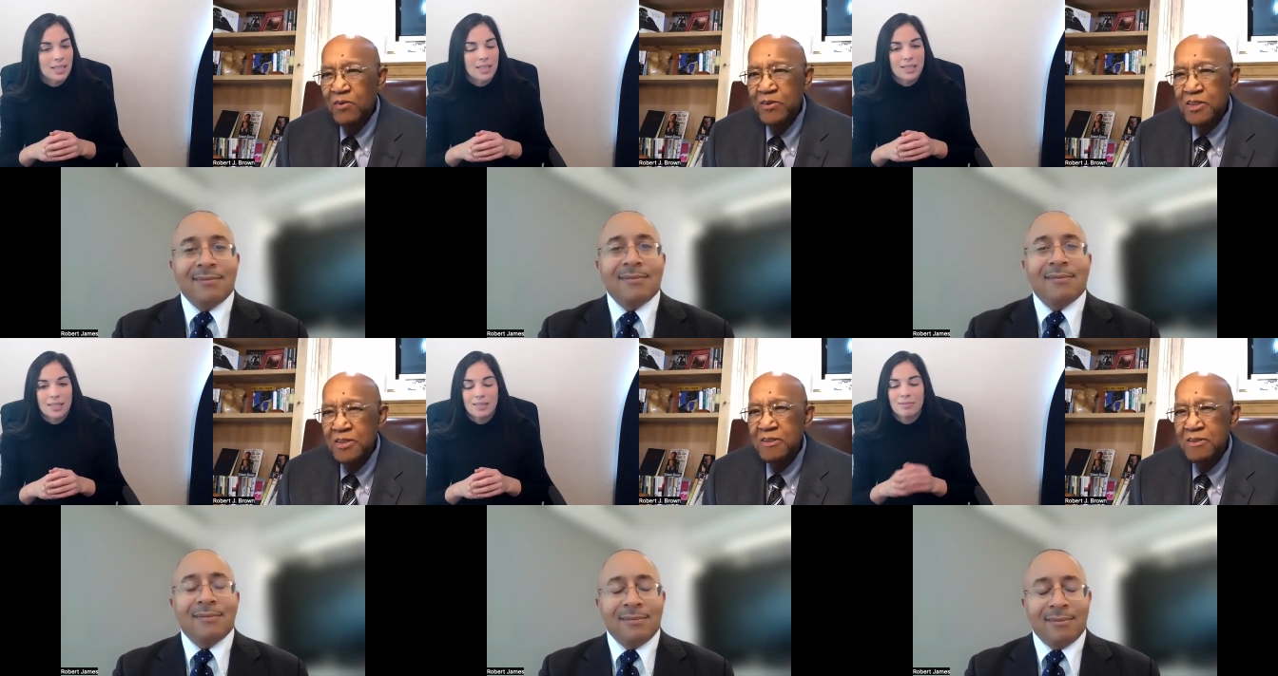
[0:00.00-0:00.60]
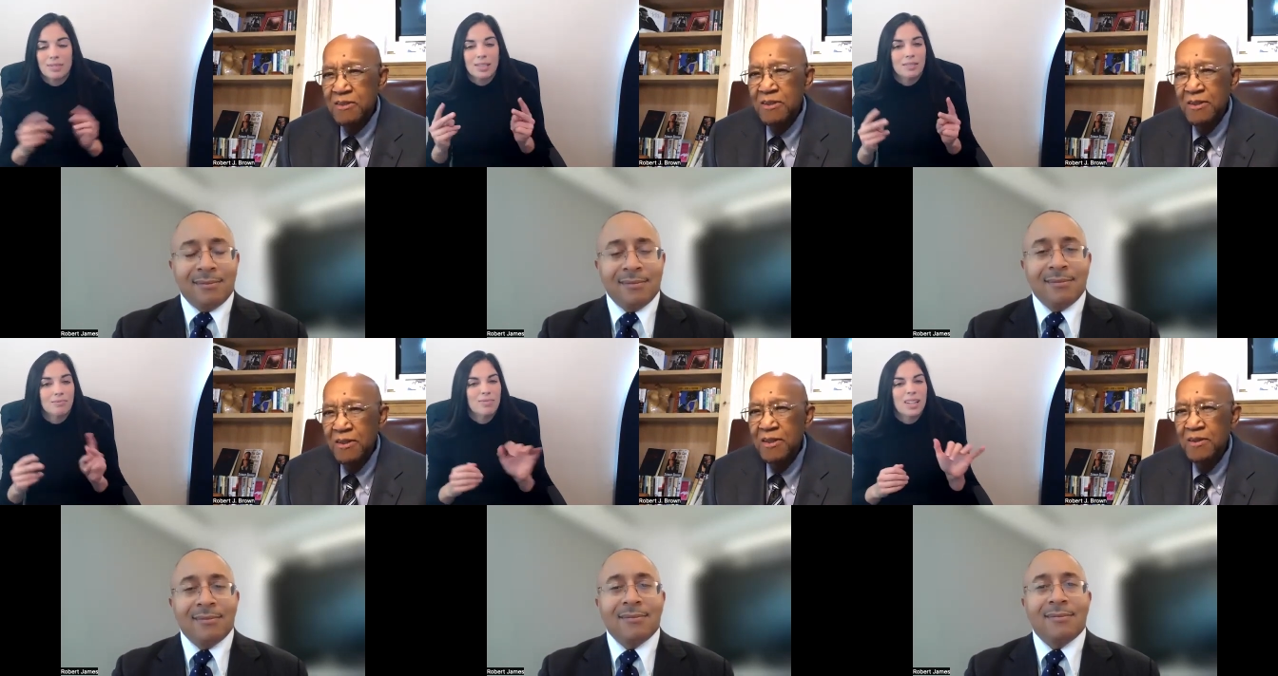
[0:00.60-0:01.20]
Speaker 1: It was just
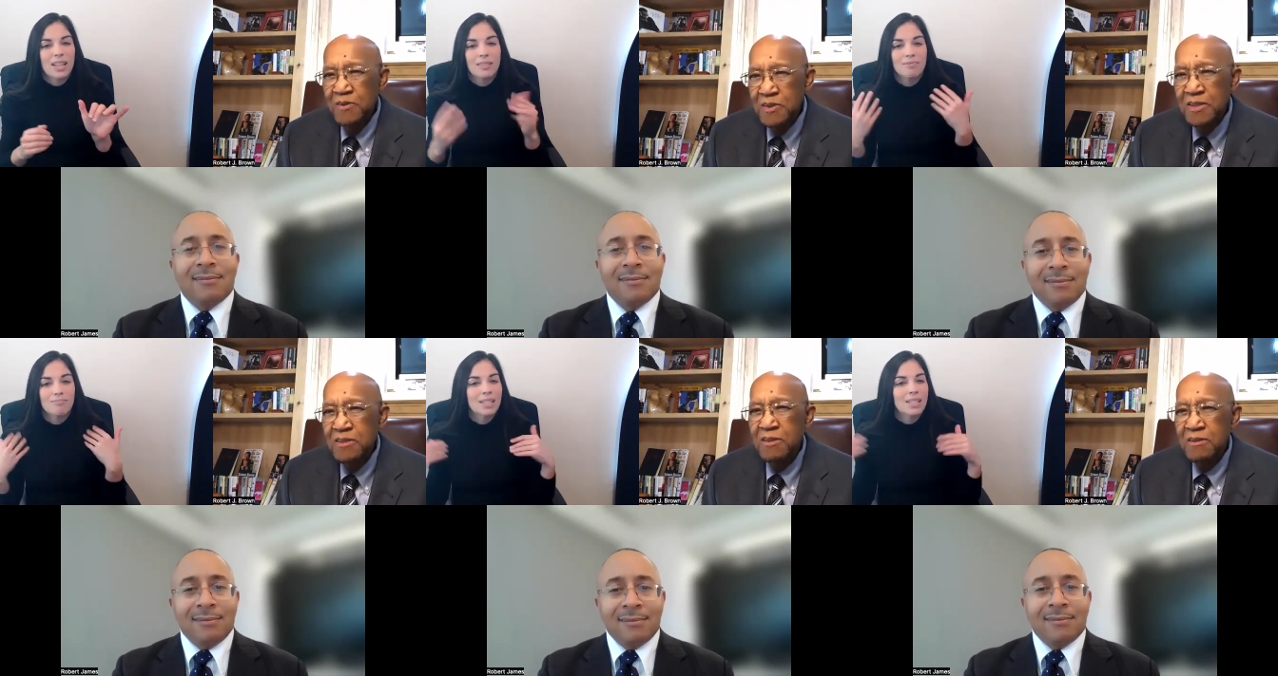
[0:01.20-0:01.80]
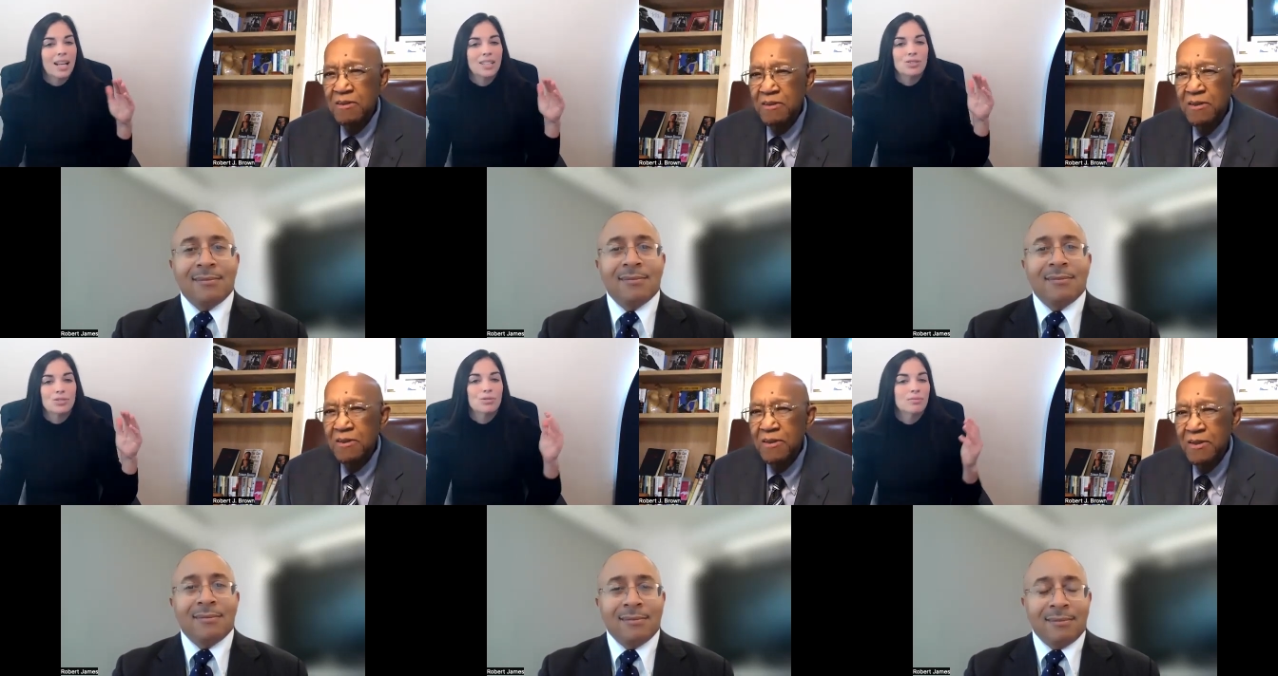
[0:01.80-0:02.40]
uh, he was just a,
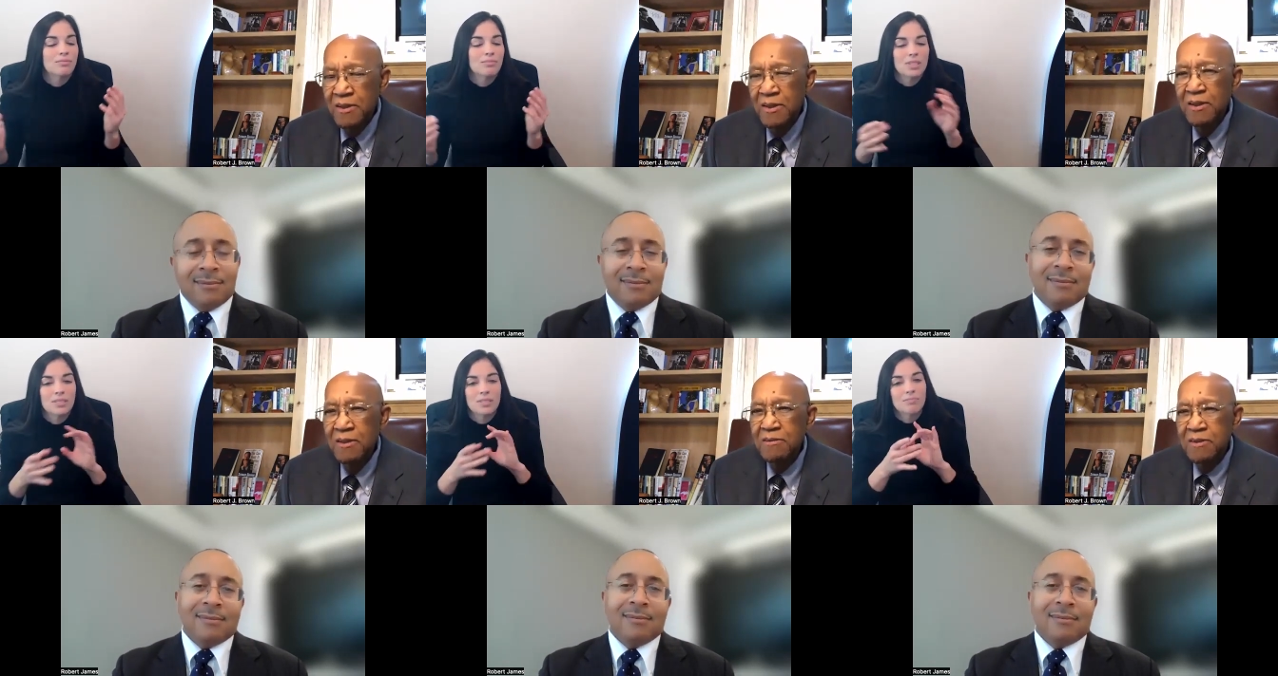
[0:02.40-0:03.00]
a, good,